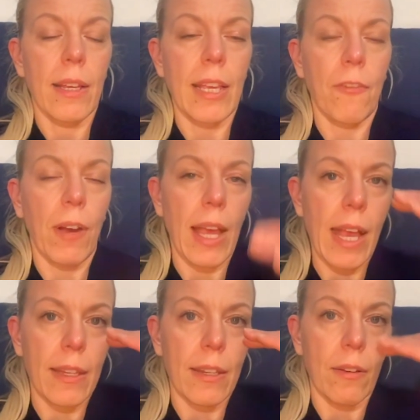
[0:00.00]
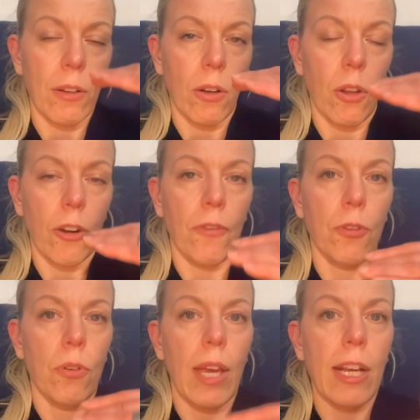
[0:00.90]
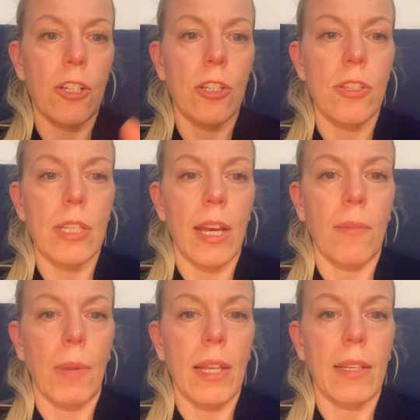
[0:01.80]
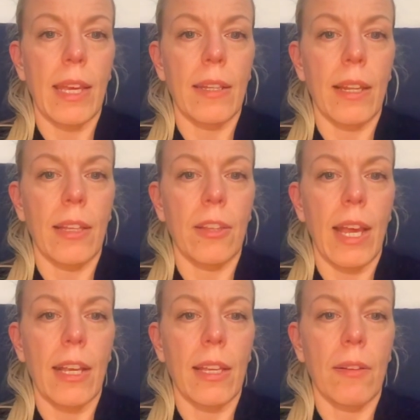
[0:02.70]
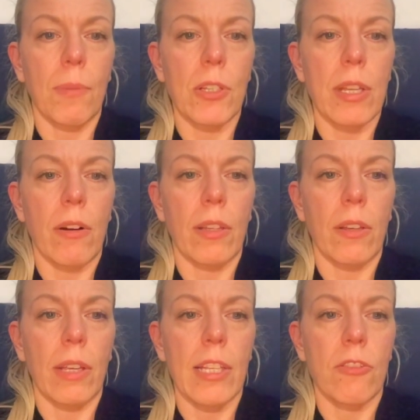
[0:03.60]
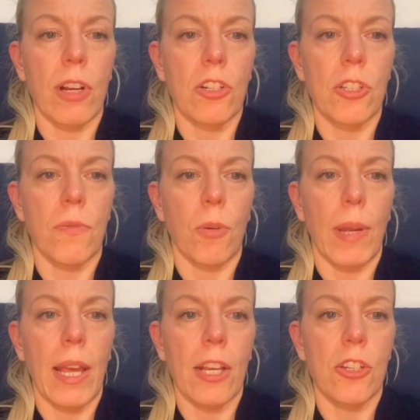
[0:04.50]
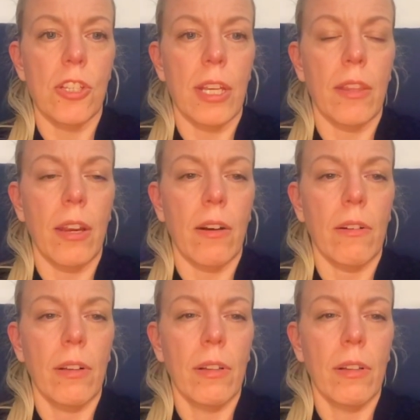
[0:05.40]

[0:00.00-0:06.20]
if I add a lot of new actions, I might get like because there are the instructions for my actions are there.